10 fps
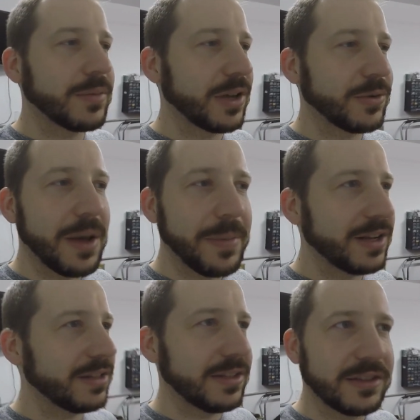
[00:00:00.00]
Like when I'm
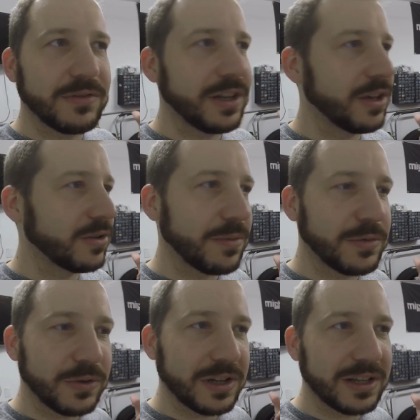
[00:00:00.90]
editing these videos, I'm
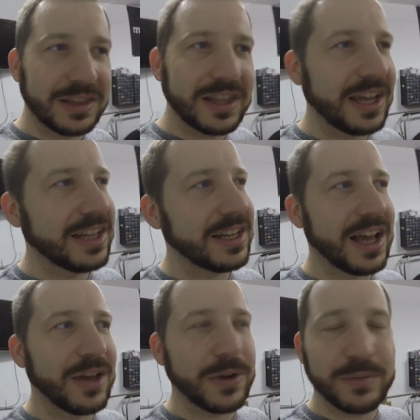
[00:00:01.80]
doing it late at
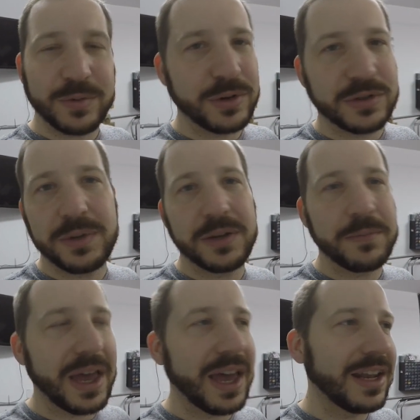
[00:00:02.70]
night when I'm supposed to be in
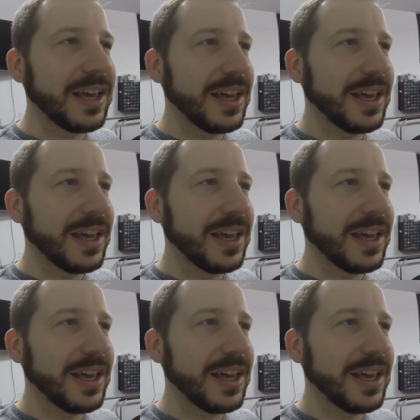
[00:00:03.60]
bed.